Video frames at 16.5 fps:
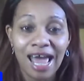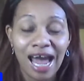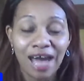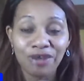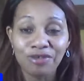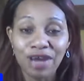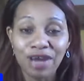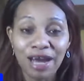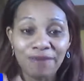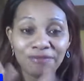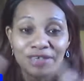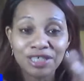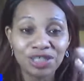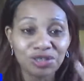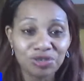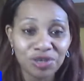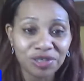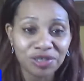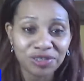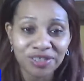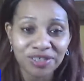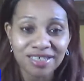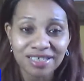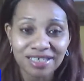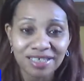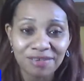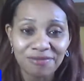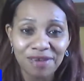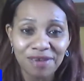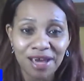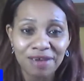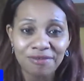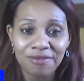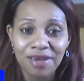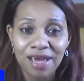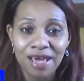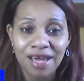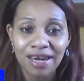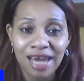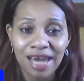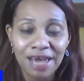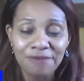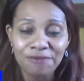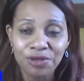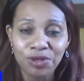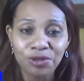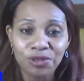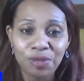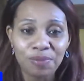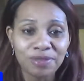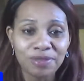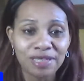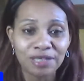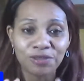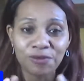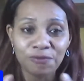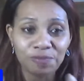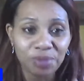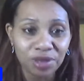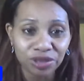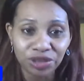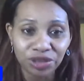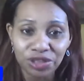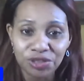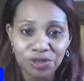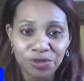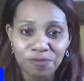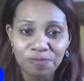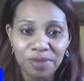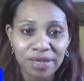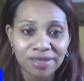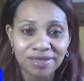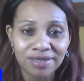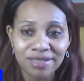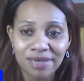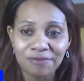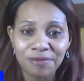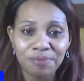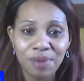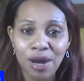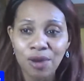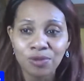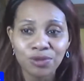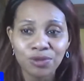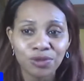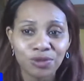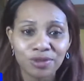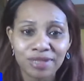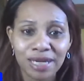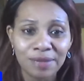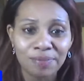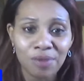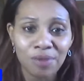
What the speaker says: and you have these 365 live video topics that you've purchased, you've paid £7 or £10